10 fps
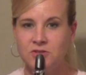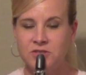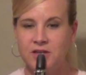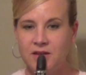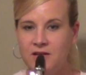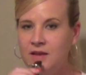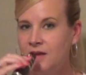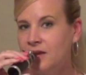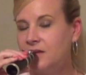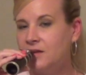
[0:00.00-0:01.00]
your chin
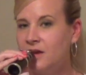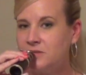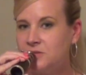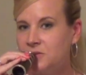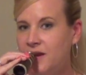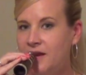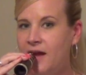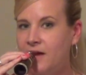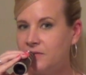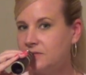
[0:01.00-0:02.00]
and not straight
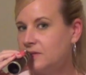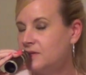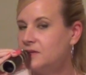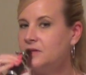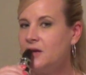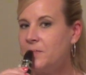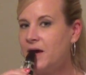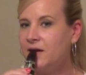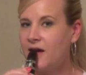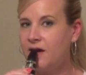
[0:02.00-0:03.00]
out,
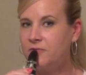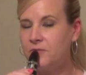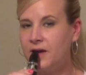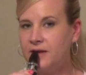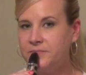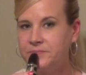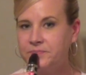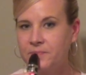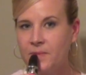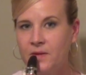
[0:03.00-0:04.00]
about halfway.
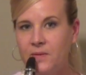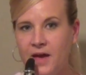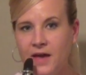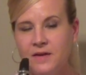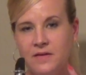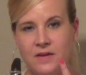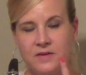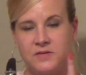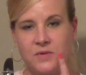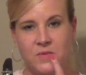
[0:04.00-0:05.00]
Okay?
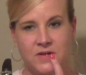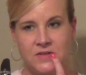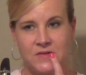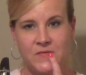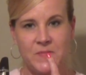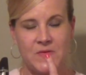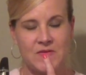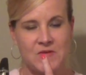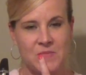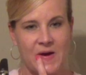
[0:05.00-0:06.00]
So once you've
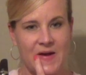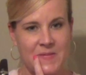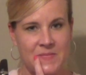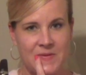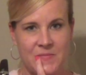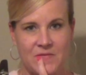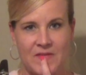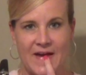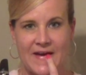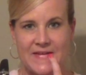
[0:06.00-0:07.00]
pulled your bottom lip
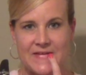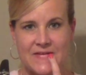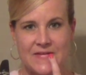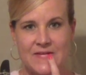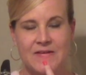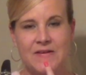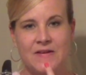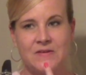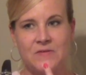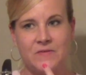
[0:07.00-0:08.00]
flat
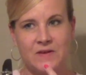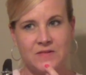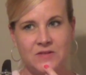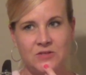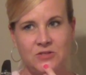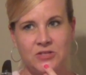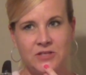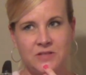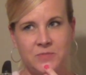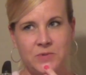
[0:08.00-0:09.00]
and you feel that your
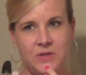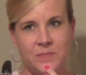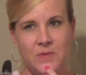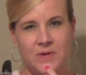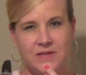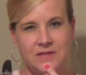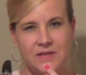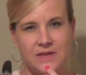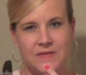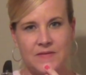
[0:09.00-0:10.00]
chin is pretty
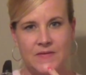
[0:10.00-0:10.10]
pointy,